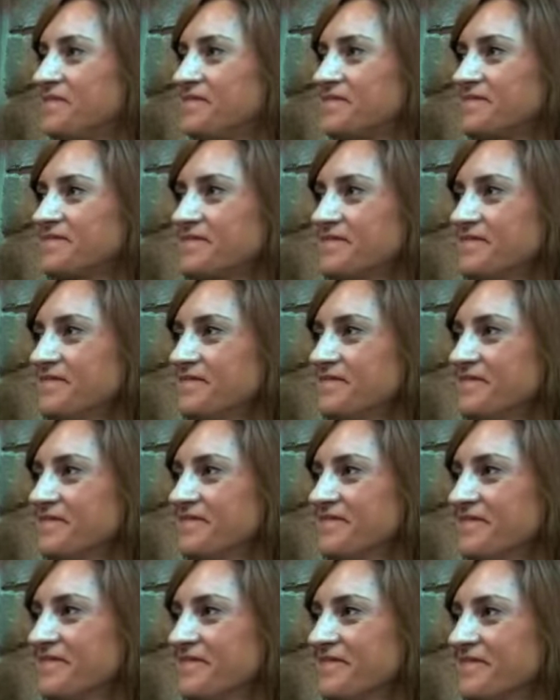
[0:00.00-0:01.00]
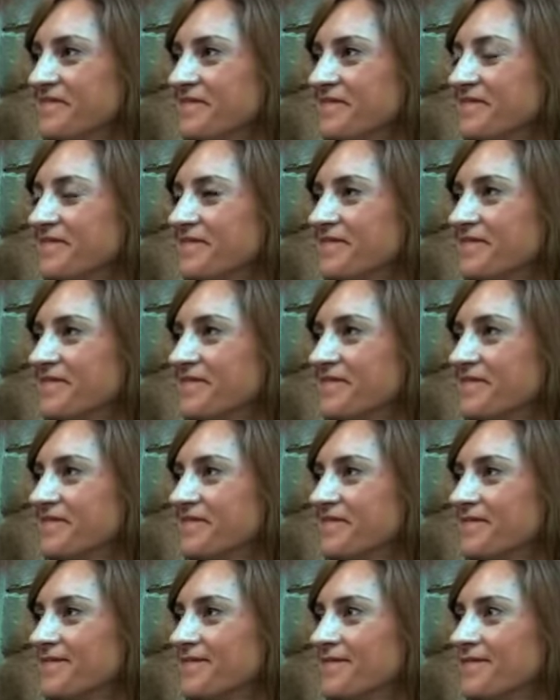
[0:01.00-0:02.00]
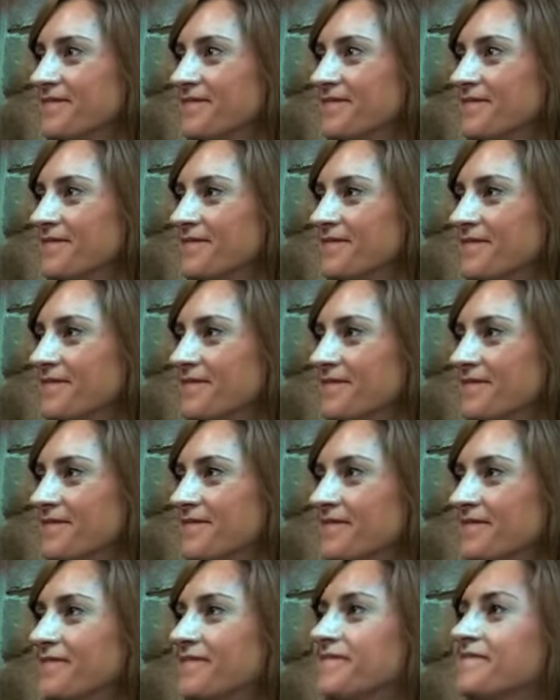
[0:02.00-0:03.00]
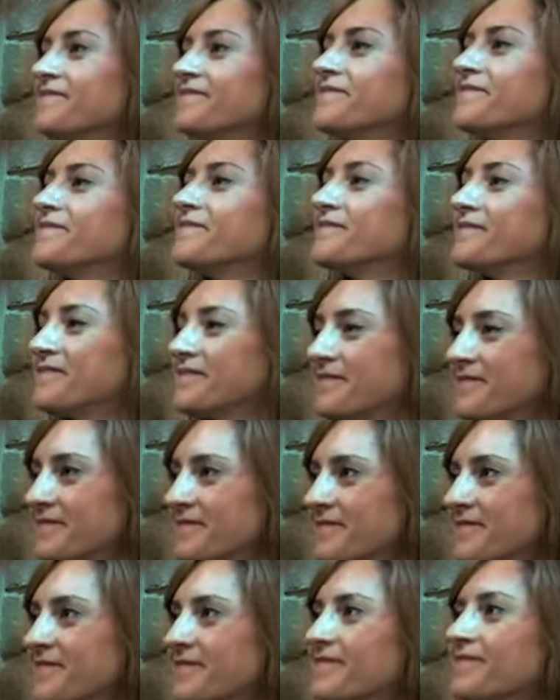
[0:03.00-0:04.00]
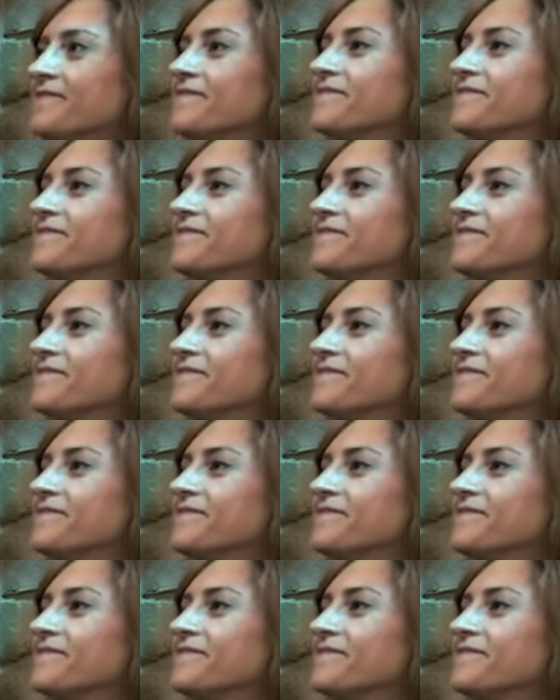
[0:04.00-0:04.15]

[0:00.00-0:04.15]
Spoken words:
(not speaking)